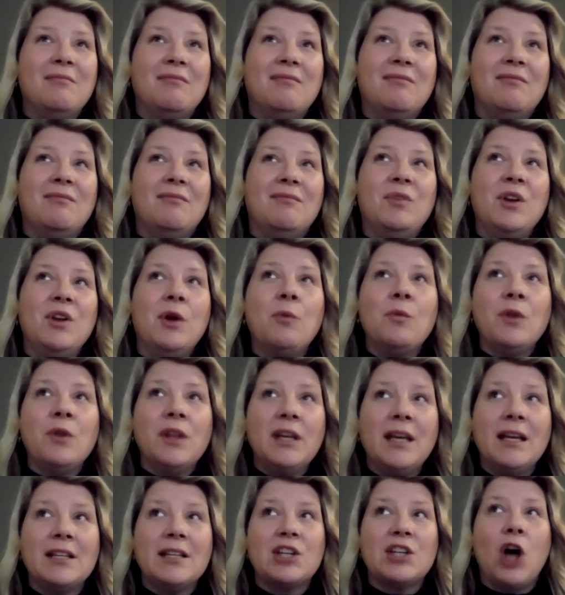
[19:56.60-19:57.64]
we don't really
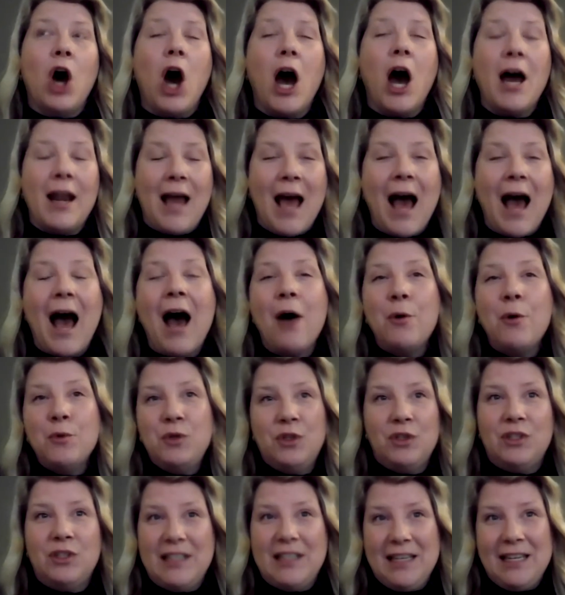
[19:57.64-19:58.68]
get taught how
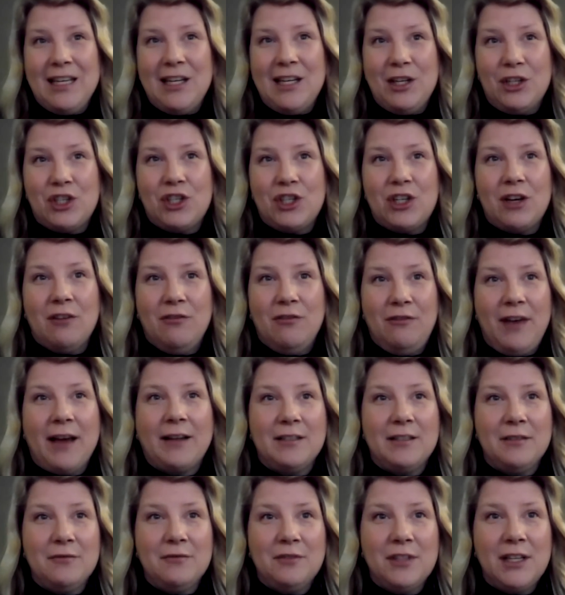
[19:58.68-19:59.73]
to teach
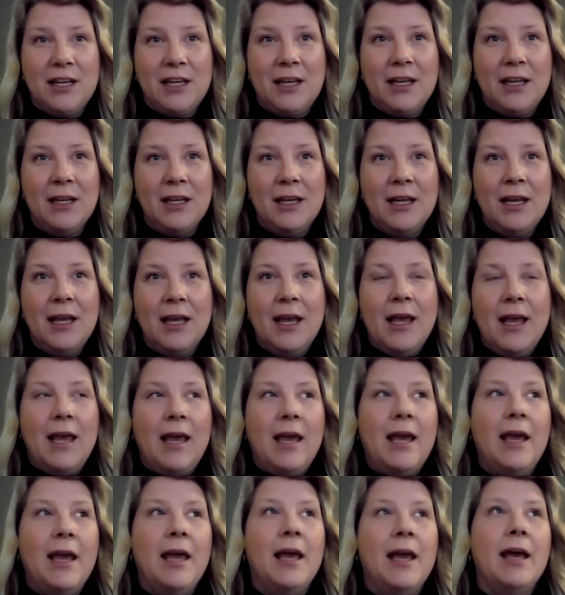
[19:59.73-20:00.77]
effectively.
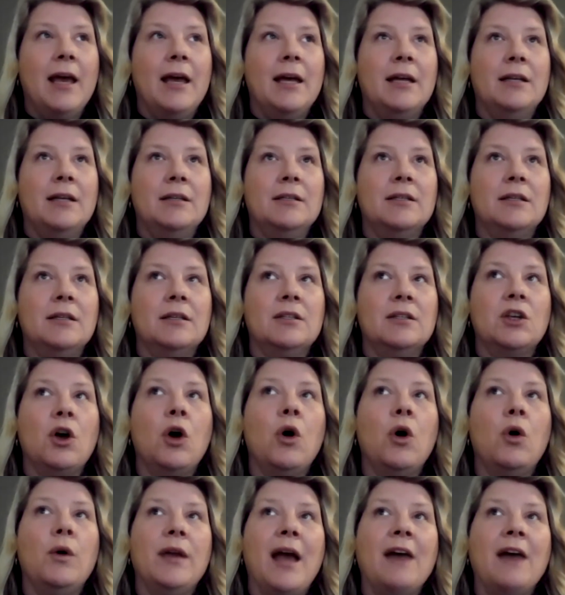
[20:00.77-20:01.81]
And
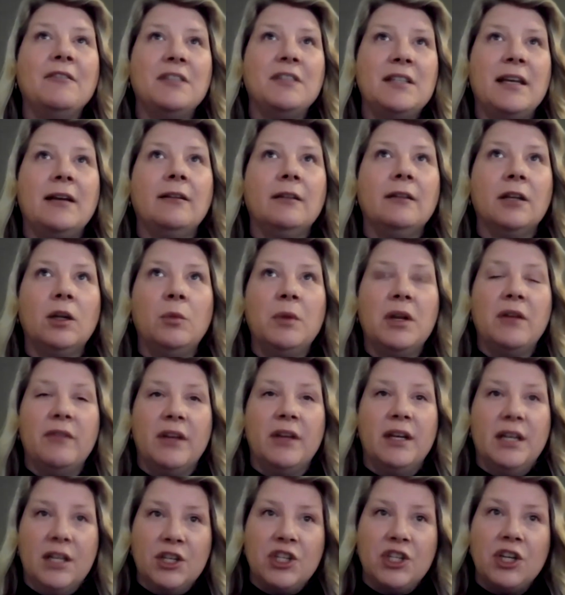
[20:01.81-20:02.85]
so you have to take a little bit of
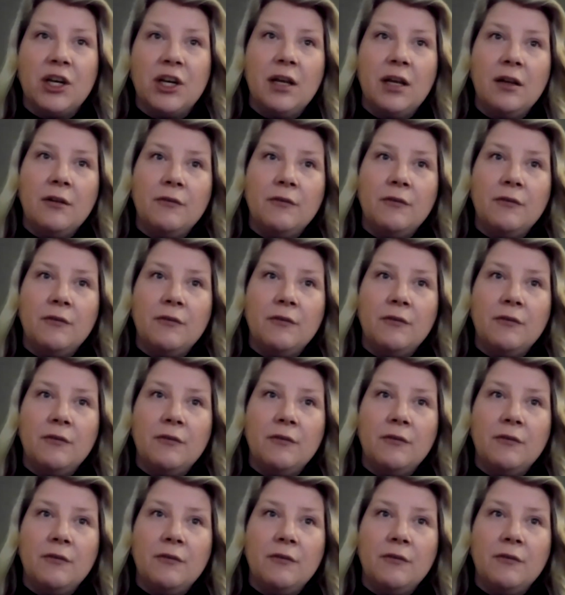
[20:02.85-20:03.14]
initiative